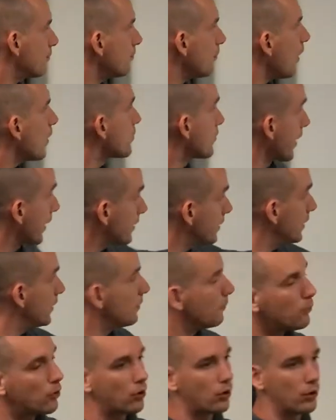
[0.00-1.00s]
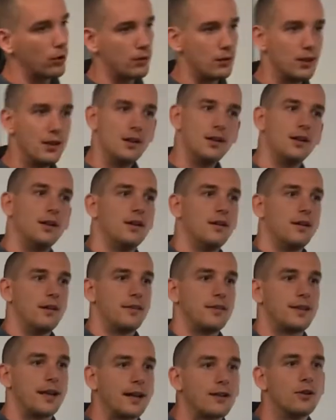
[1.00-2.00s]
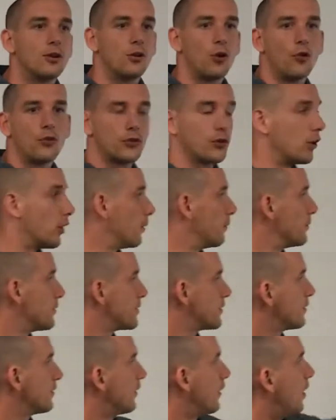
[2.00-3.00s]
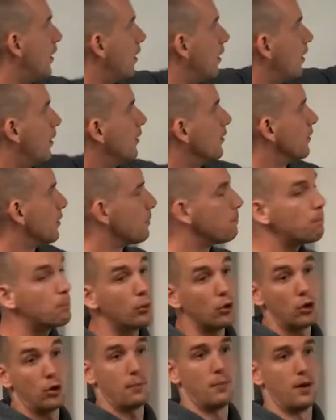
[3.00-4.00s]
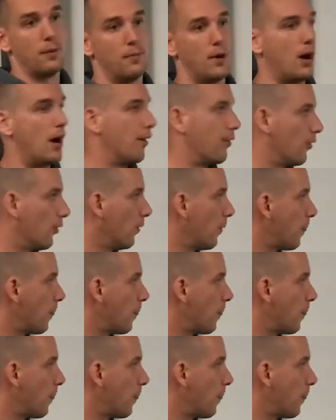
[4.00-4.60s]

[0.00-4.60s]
So actually the more technical terms are the PERMA model,